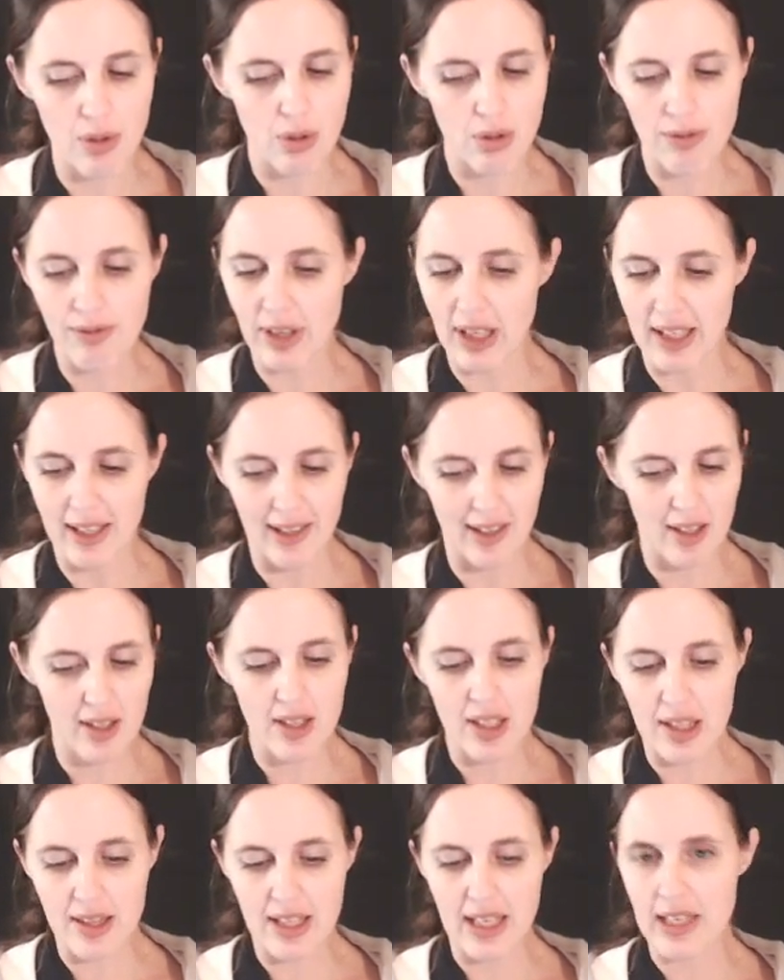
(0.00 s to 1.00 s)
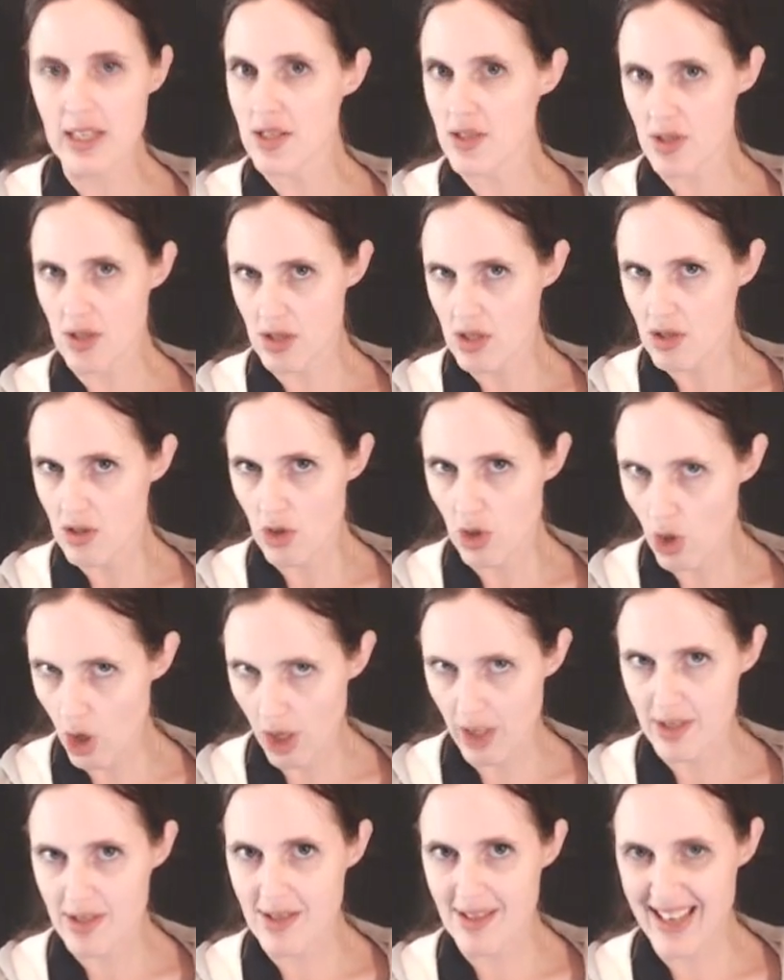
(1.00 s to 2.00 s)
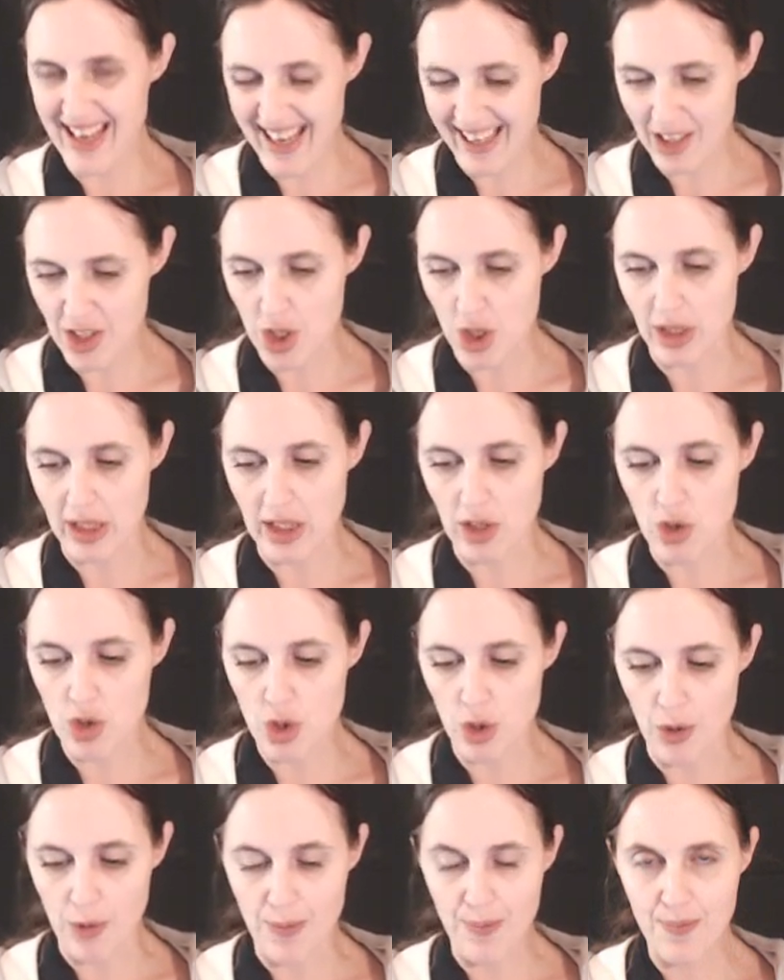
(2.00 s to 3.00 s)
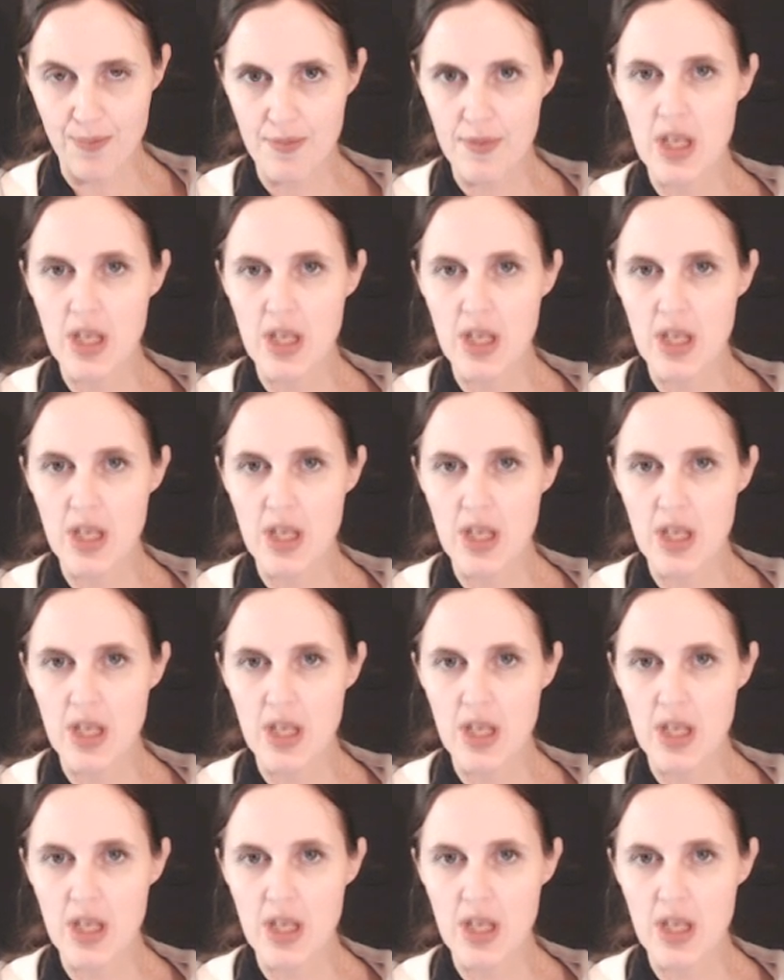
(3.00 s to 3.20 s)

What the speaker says: you'll find out that that is not actually true.